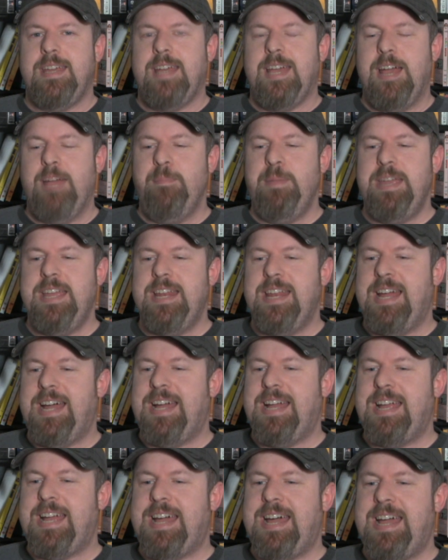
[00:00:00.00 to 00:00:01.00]
I mean,
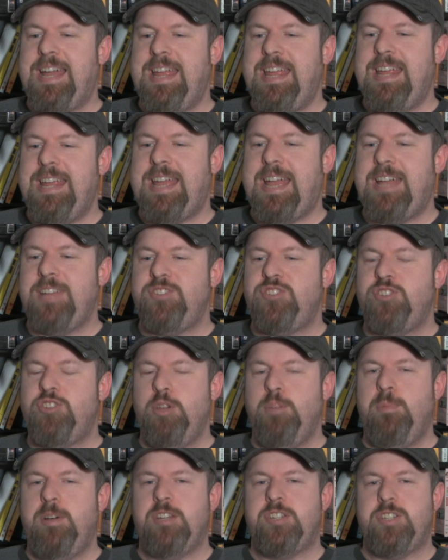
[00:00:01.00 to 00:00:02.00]
I had
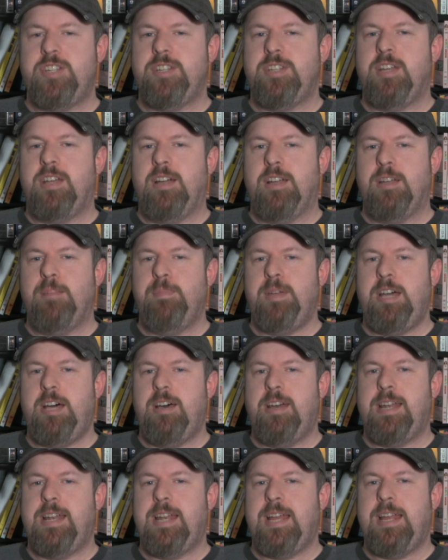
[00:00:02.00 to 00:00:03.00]
so much to talk
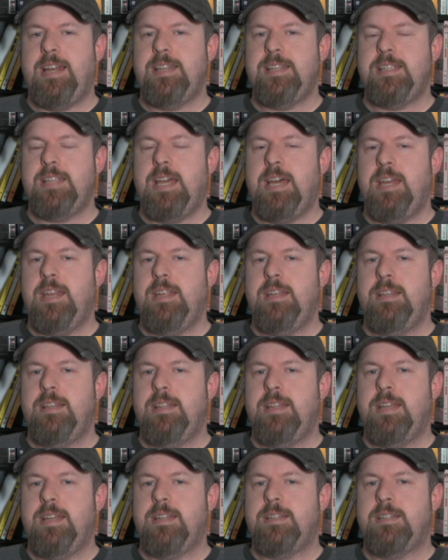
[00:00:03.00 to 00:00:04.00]
about, and I decided
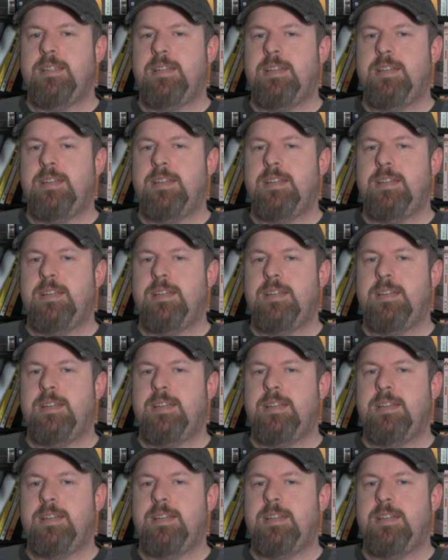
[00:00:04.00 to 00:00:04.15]
that